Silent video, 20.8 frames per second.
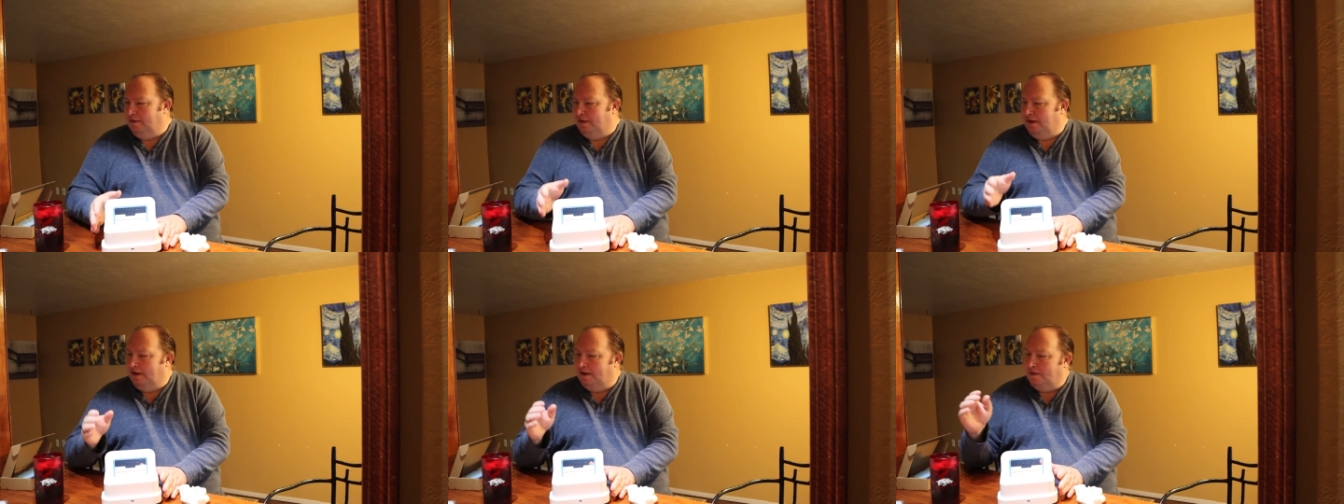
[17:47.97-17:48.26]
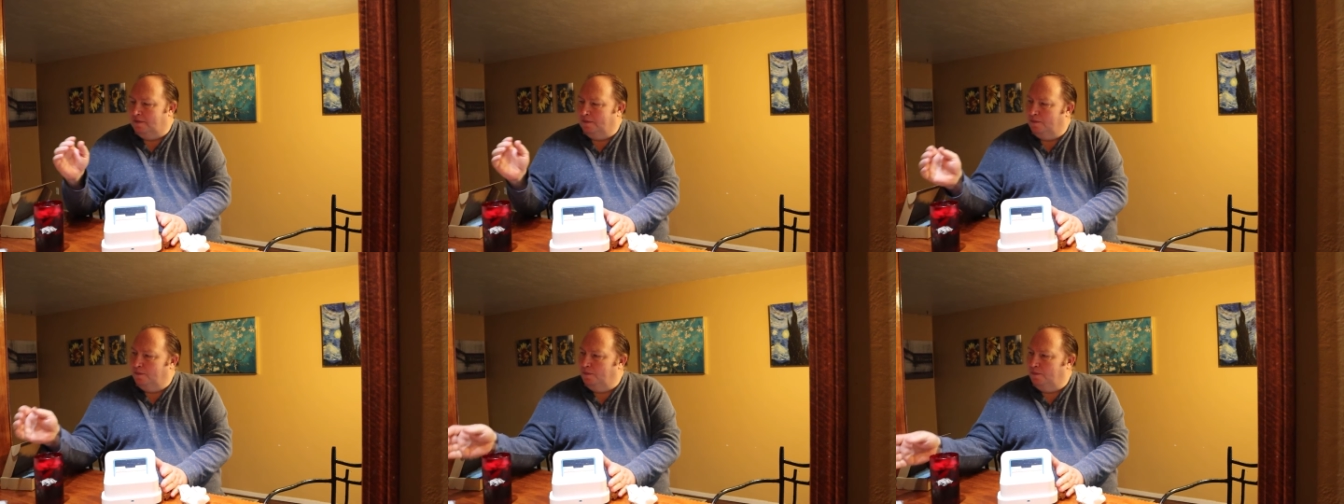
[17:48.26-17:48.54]

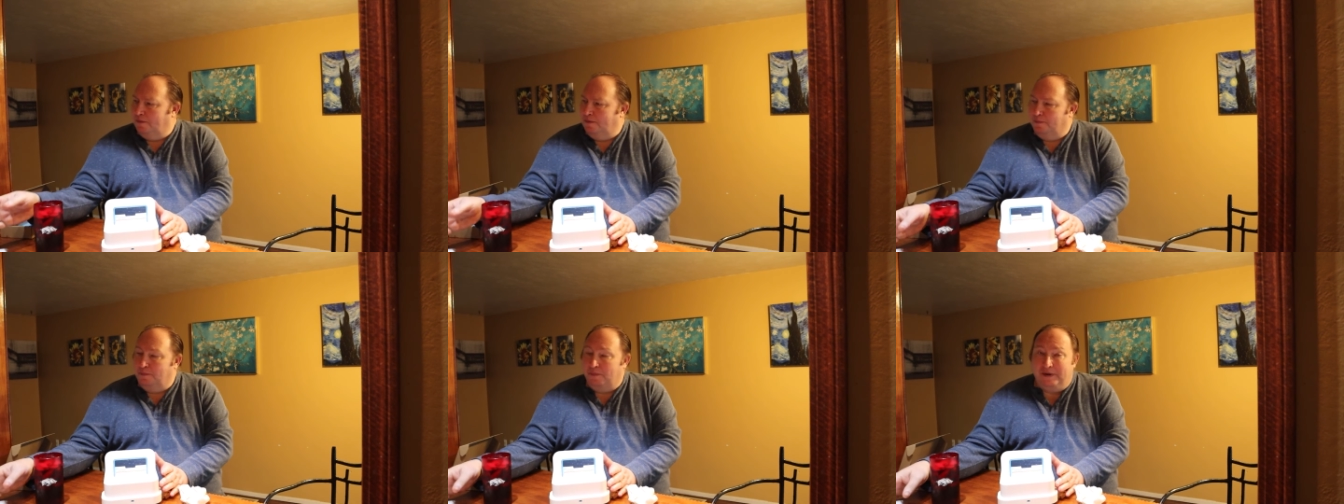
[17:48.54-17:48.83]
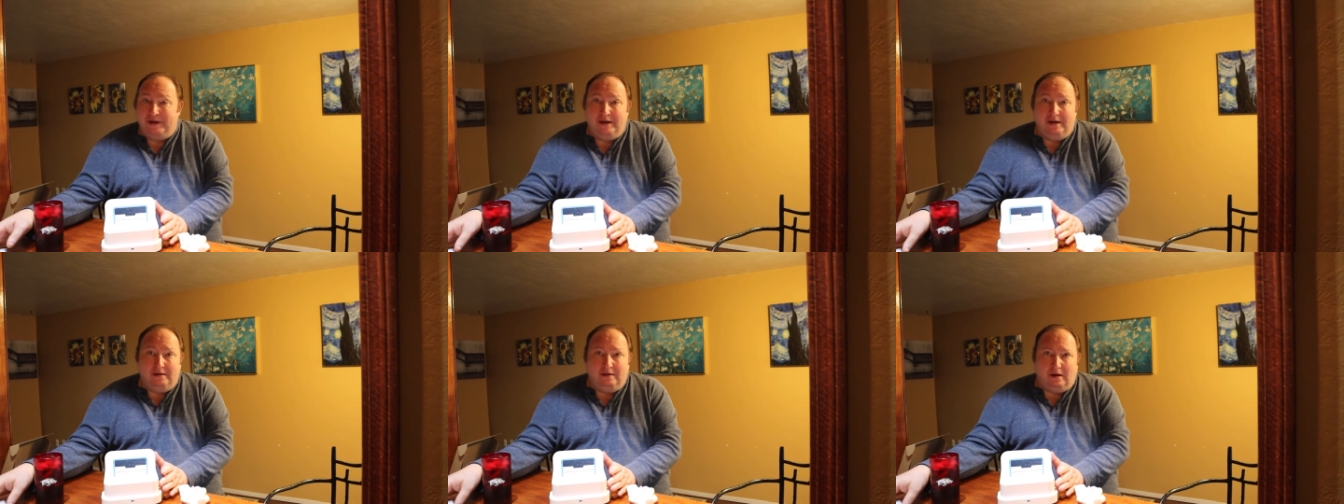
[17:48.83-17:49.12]
Now,
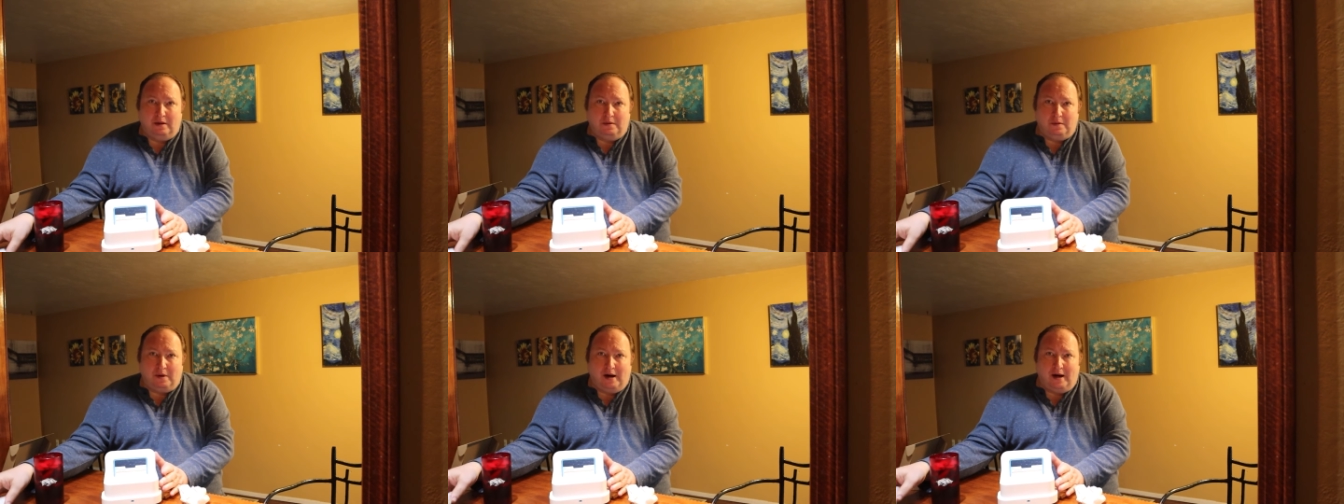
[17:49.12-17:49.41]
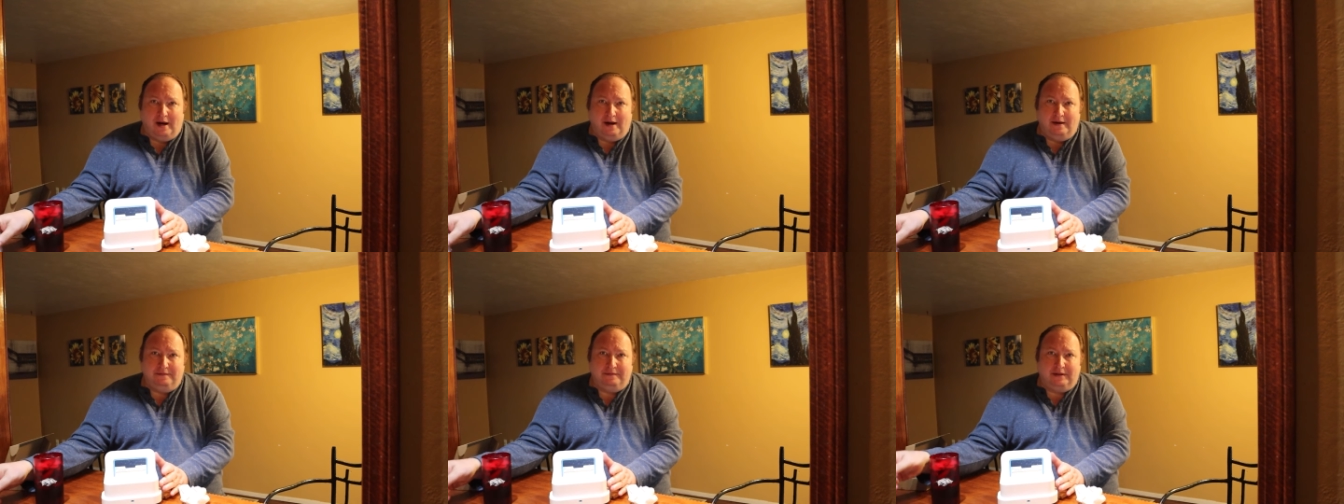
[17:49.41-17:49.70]
when it
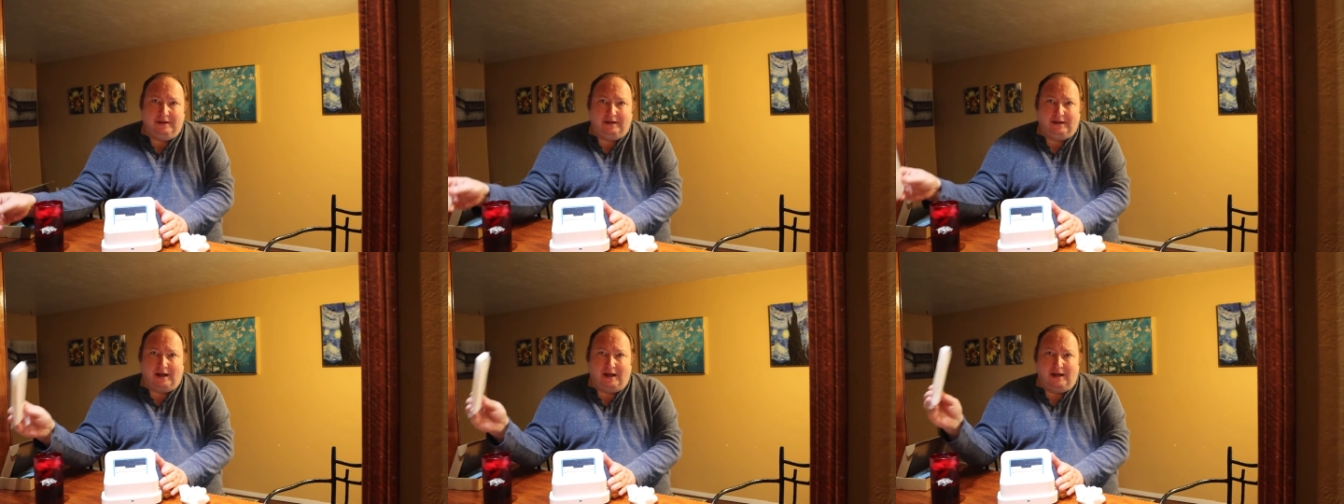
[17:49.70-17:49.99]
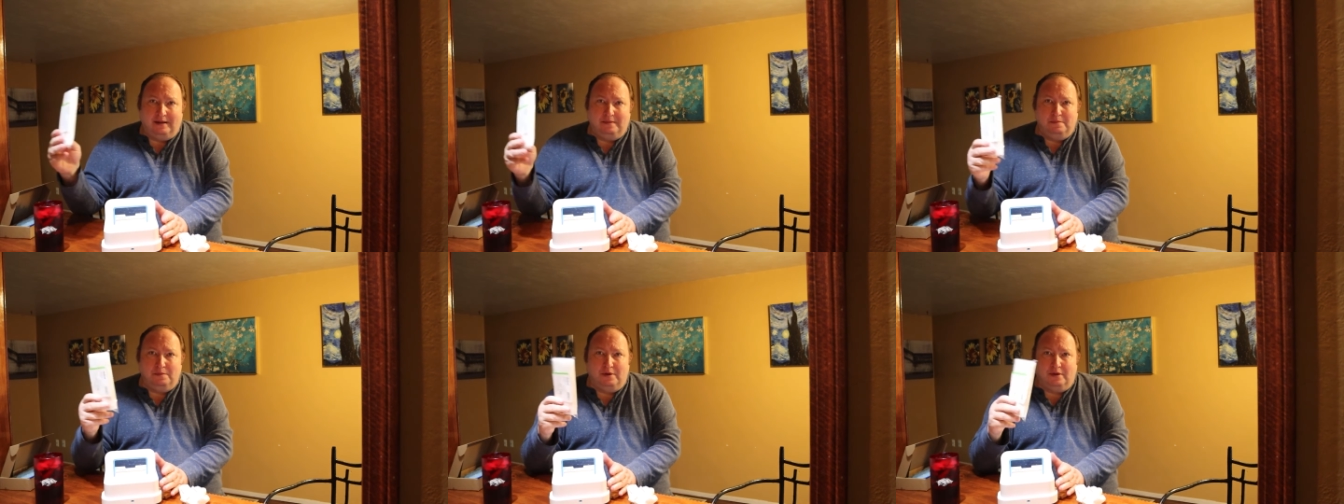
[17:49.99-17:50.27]
arrived, it
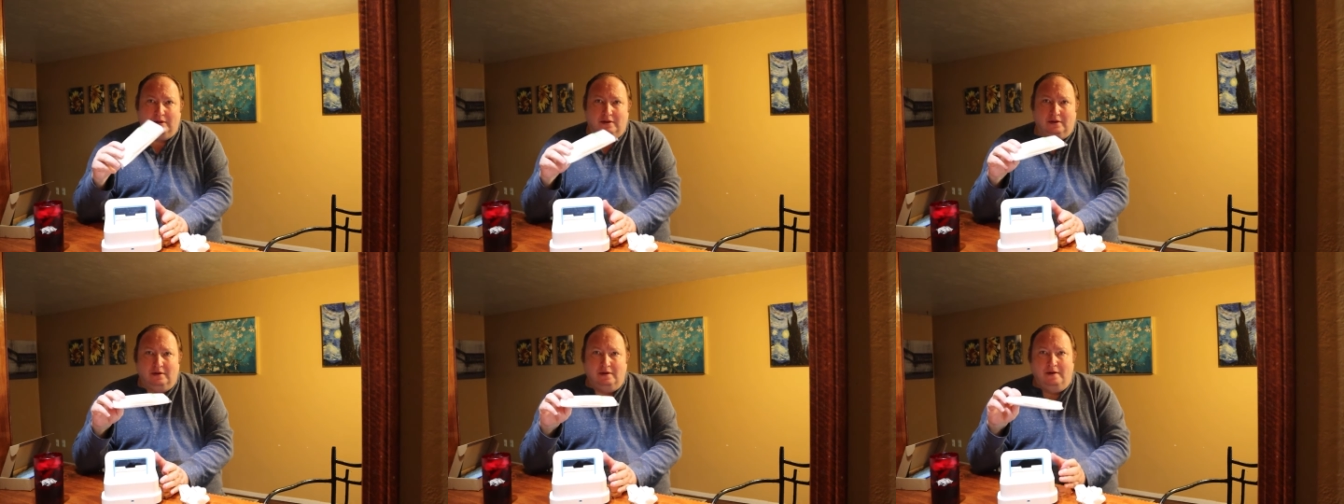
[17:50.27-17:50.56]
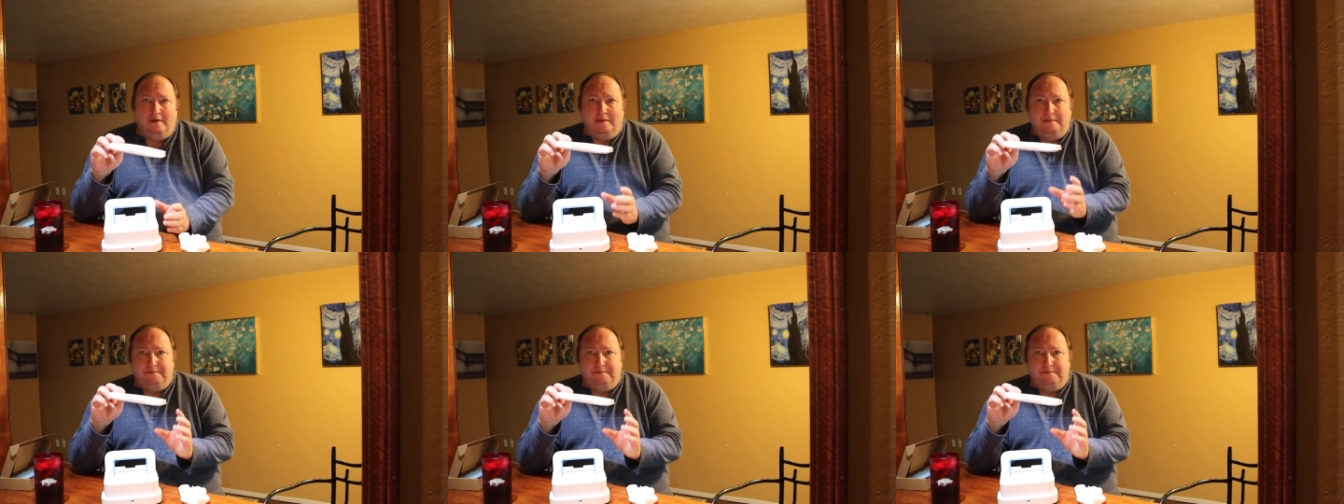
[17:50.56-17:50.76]
came with